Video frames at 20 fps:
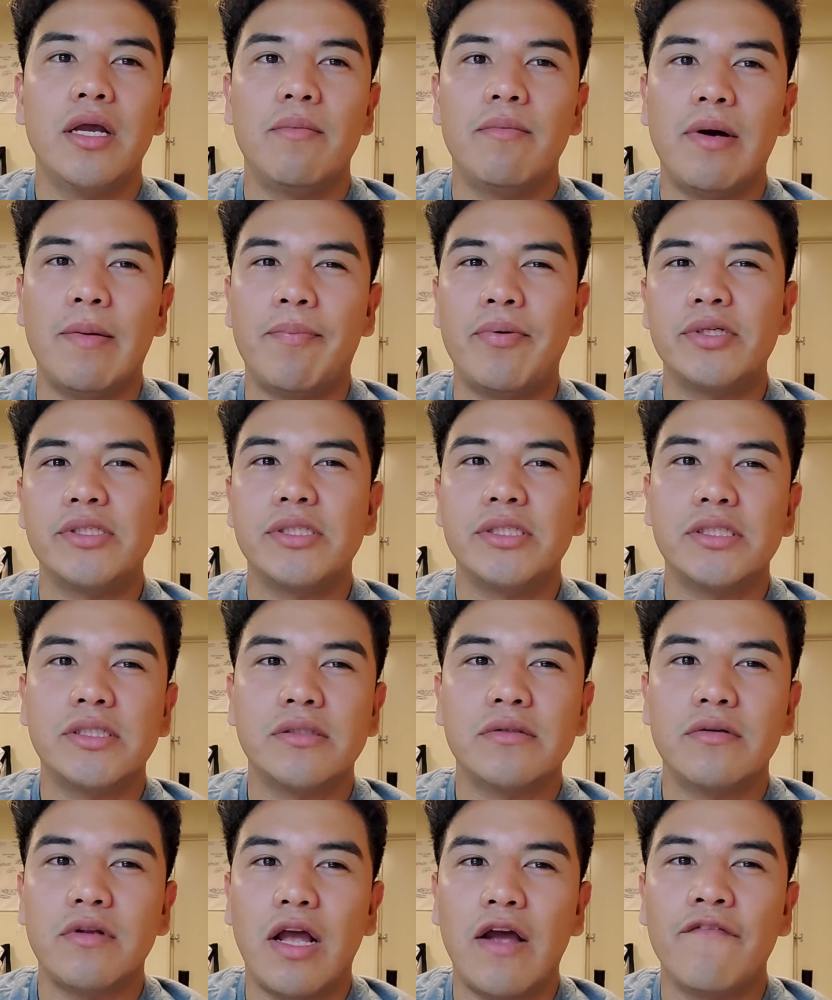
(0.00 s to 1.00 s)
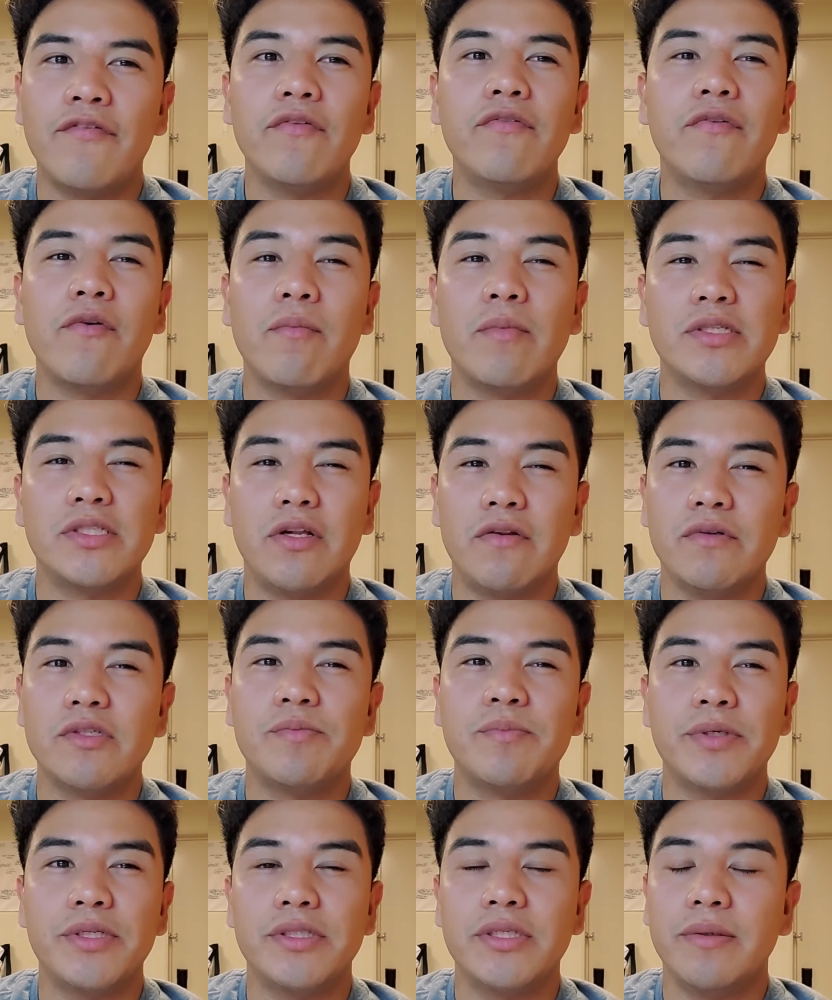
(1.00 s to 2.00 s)
My process, I feel for myself, was
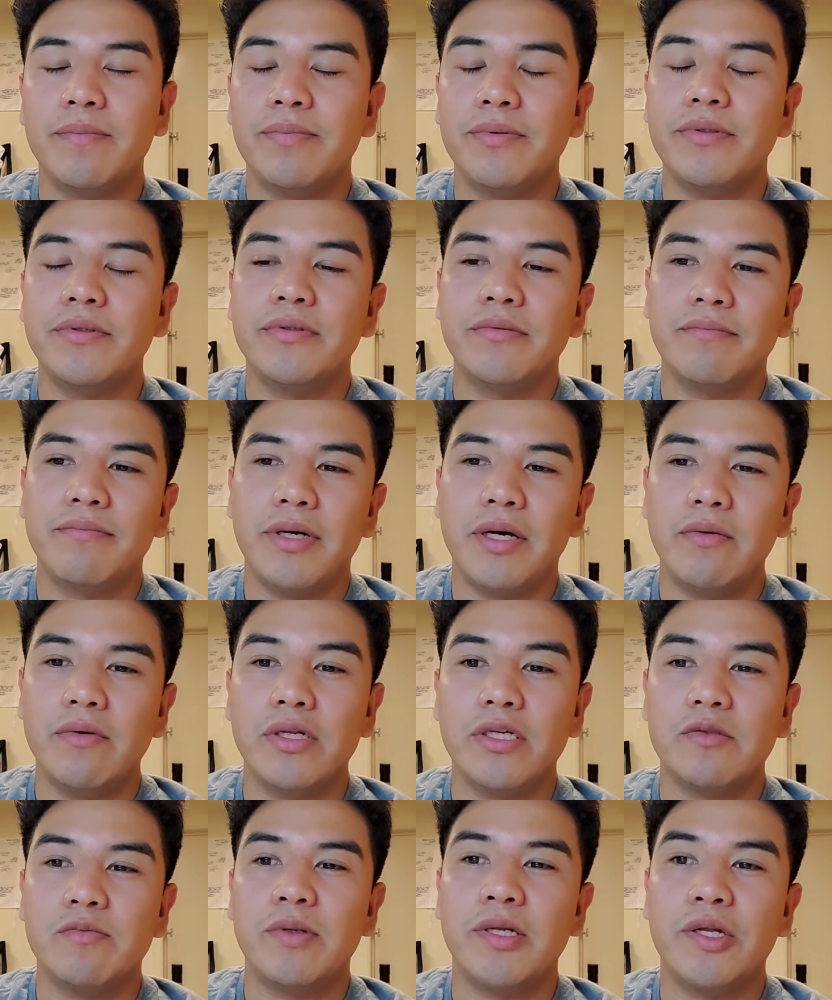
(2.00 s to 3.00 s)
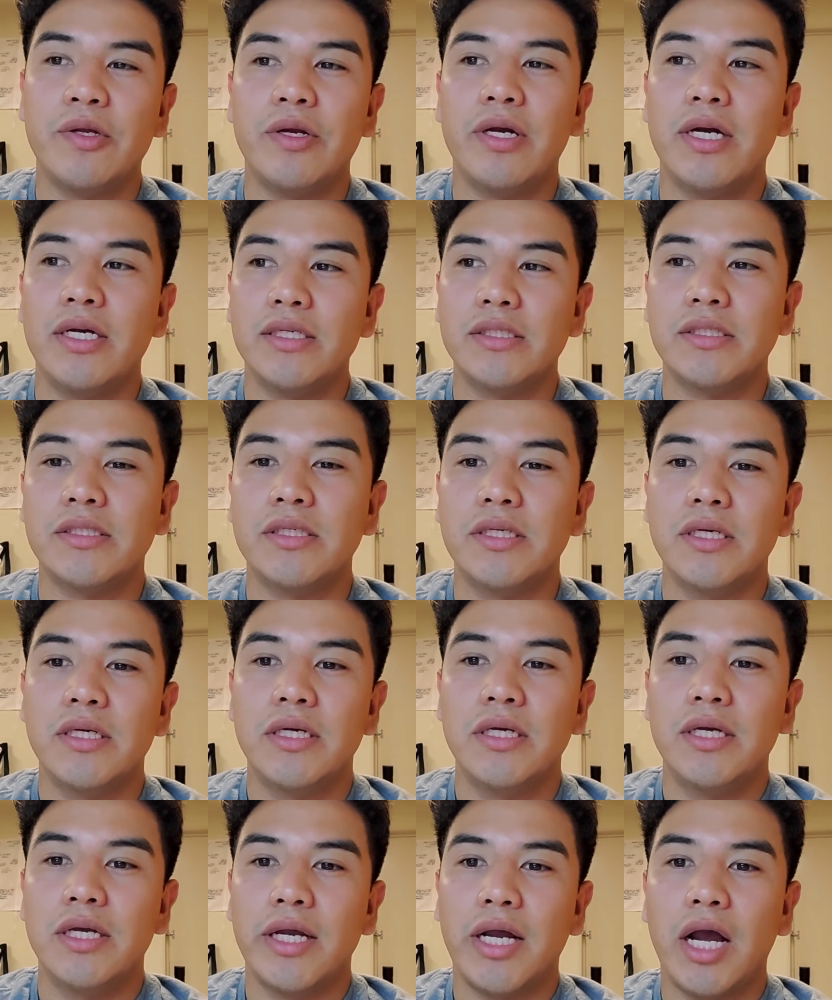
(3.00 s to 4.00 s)
pretty simple, but I will explain you guys
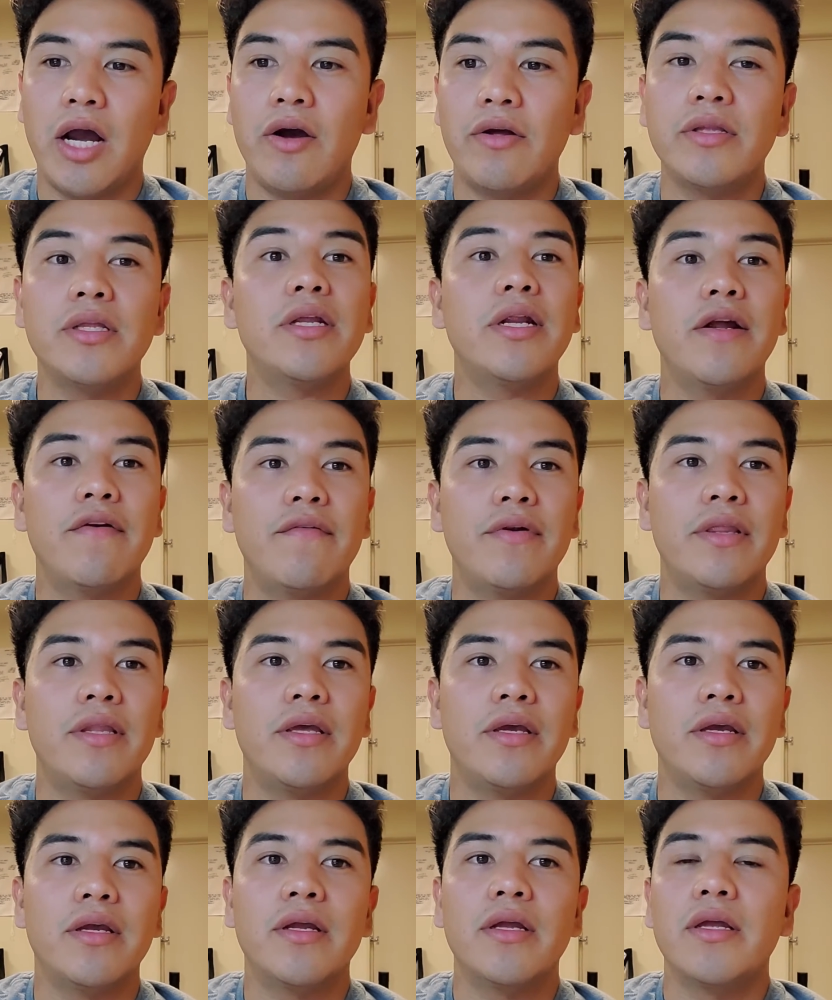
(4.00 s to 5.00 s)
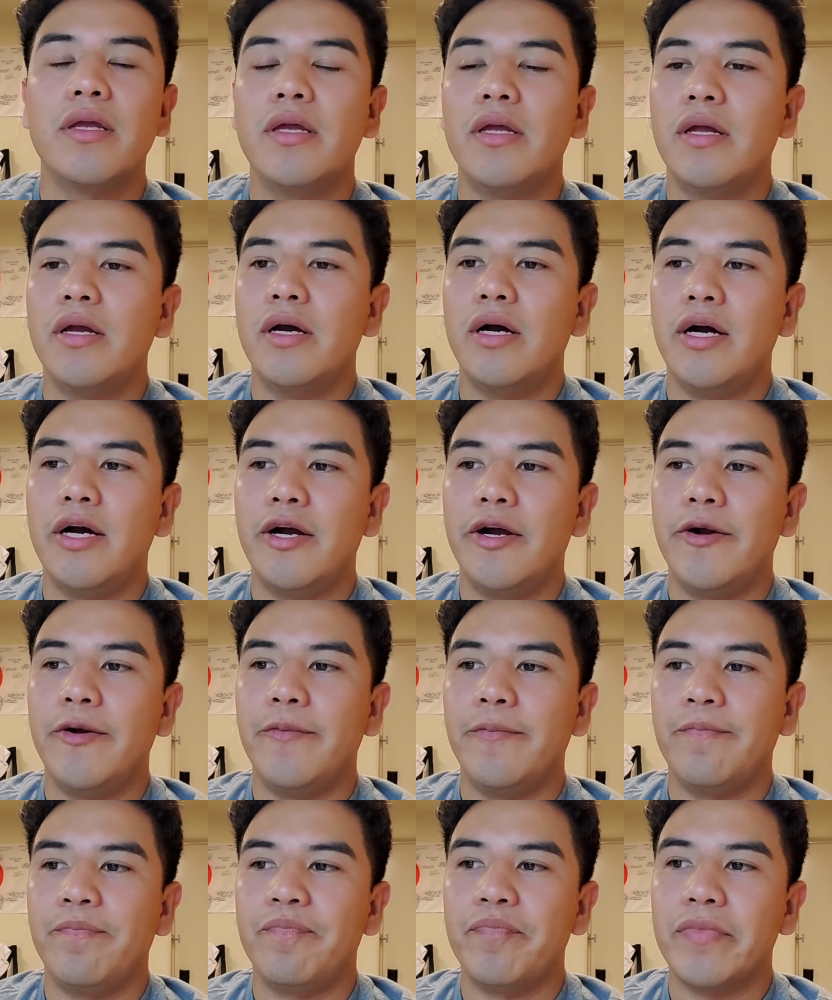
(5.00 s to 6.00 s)
how I did everything.
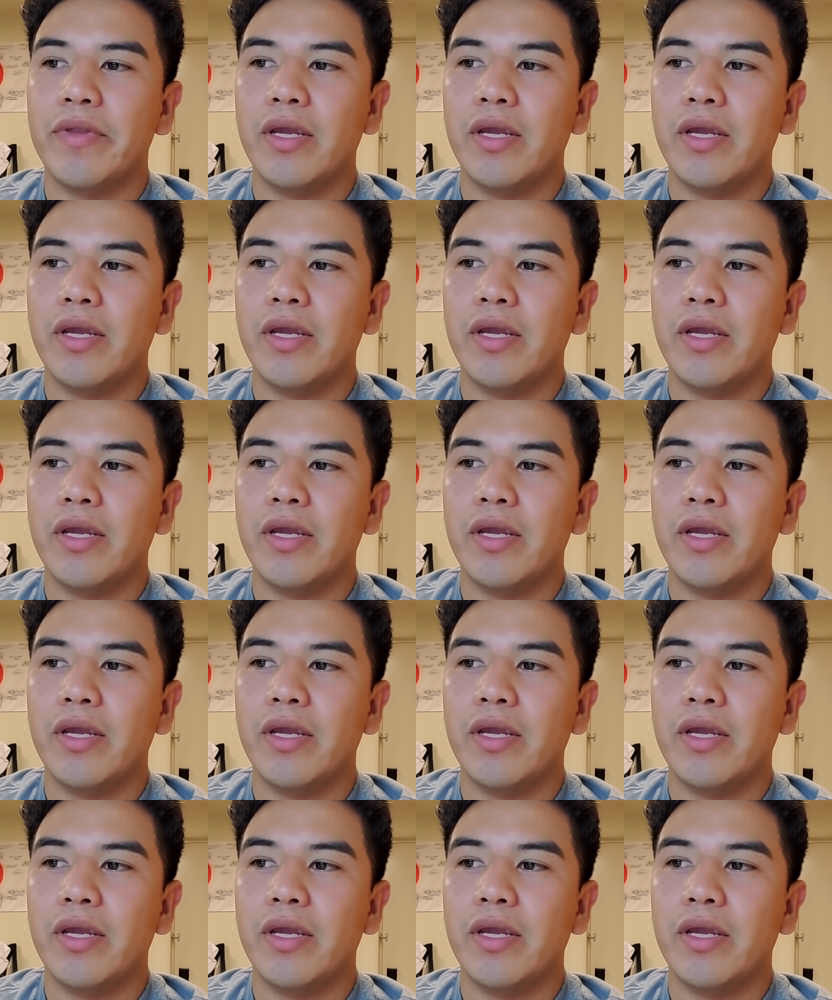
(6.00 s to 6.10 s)
Um,